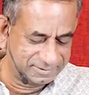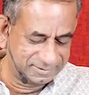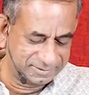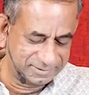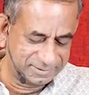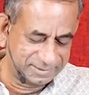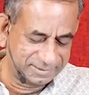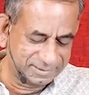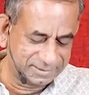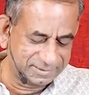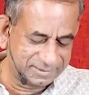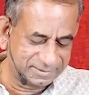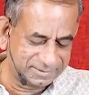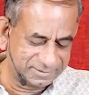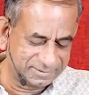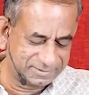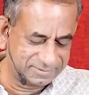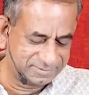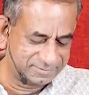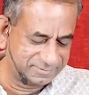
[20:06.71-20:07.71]
this
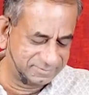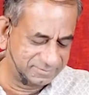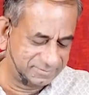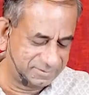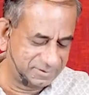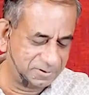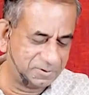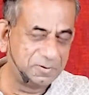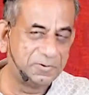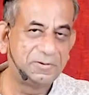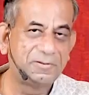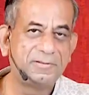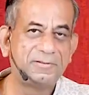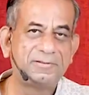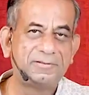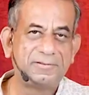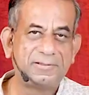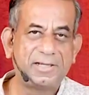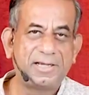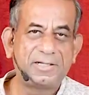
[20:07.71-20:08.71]
is you know
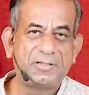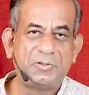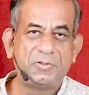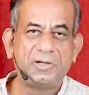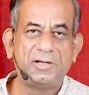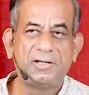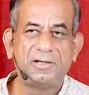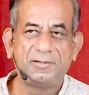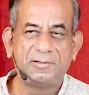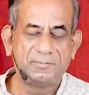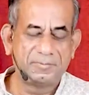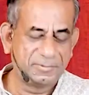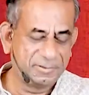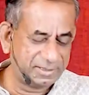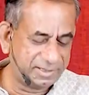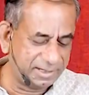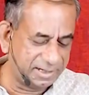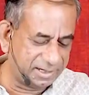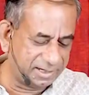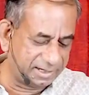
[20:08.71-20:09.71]
actual
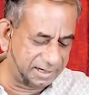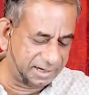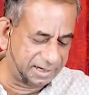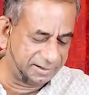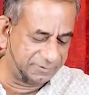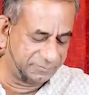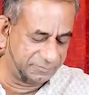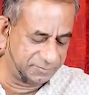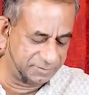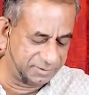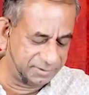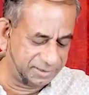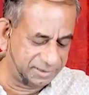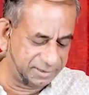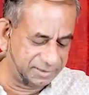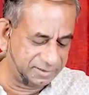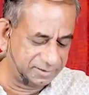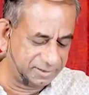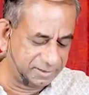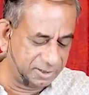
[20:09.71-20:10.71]
real life and
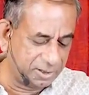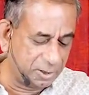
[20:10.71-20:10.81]
real